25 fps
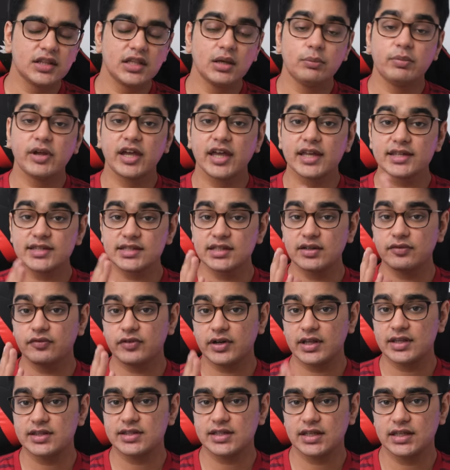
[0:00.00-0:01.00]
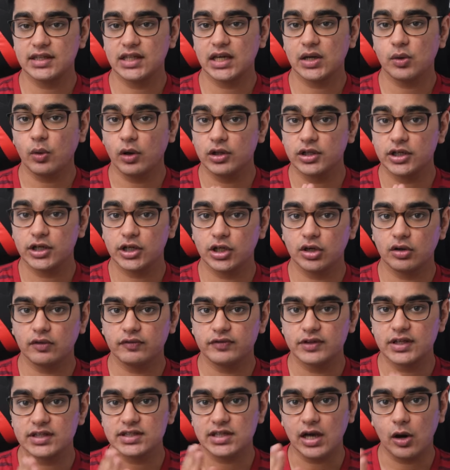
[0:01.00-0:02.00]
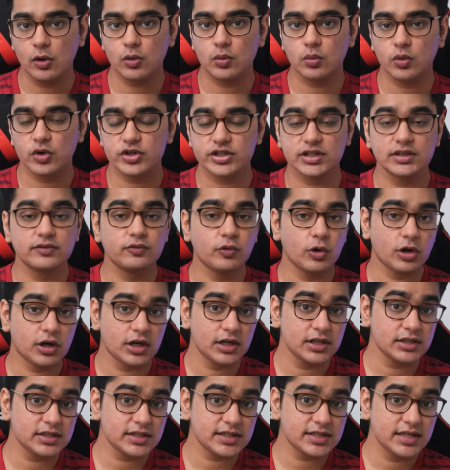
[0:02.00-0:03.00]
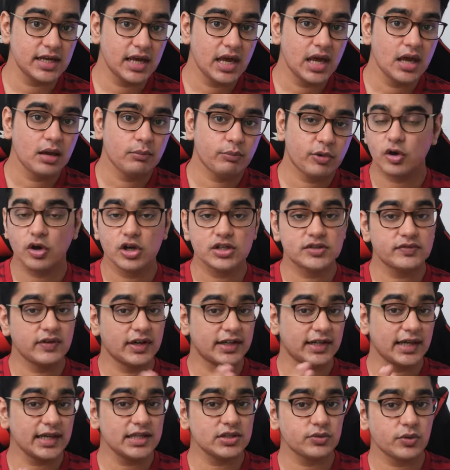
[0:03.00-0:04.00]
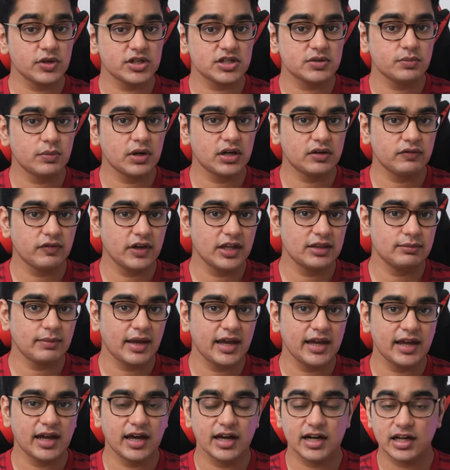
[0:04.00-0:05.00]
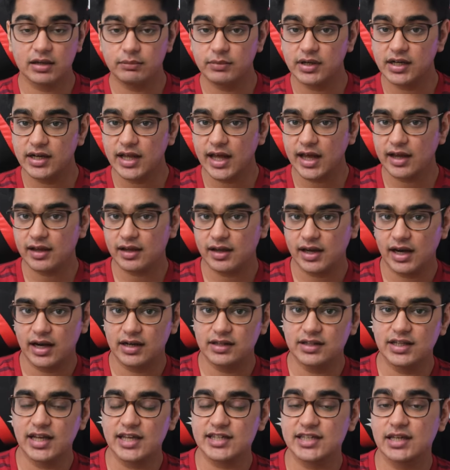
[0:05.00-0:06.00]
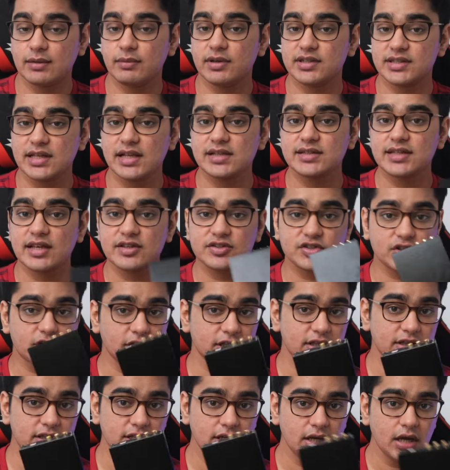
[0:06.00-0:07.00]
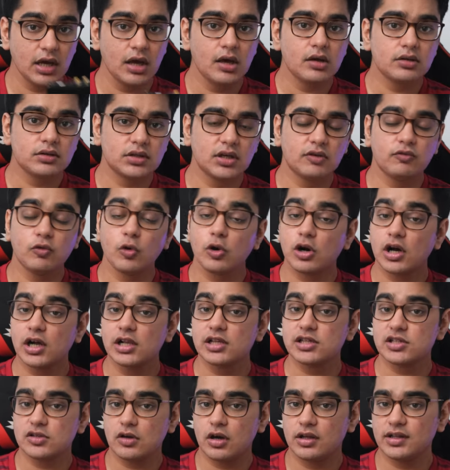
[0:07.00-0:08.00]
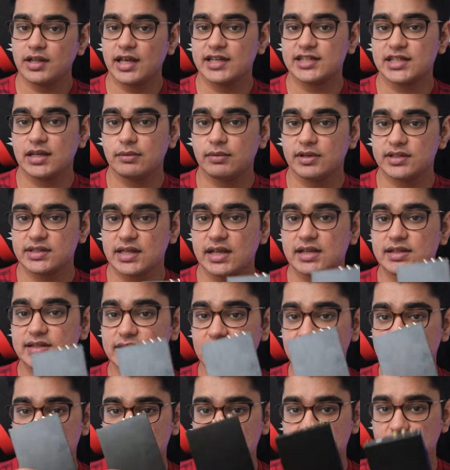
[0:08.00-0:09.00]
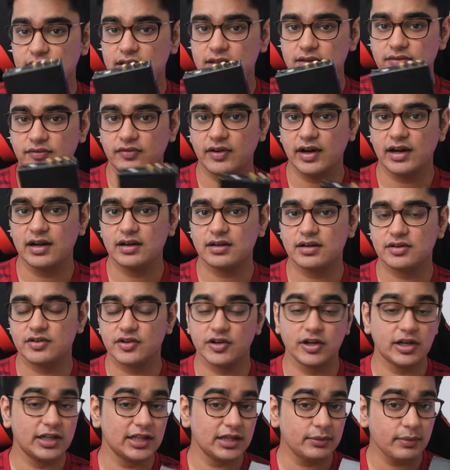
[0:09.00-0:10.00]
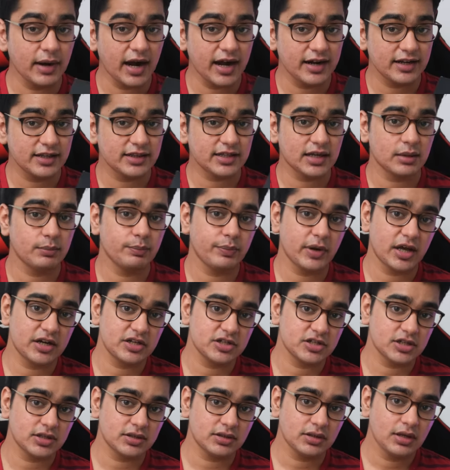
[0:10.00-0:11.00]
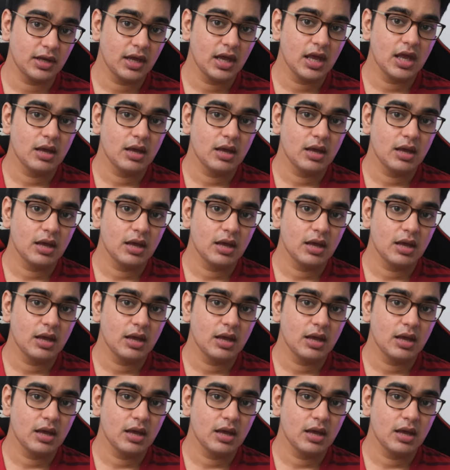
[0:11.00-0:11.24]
The biggest difference in the quality of the sound was in vocals because when I switched between my RME DAC and the SMSL Sanskrit, the vocals on SMSL Sanskrit felt really bad in comparison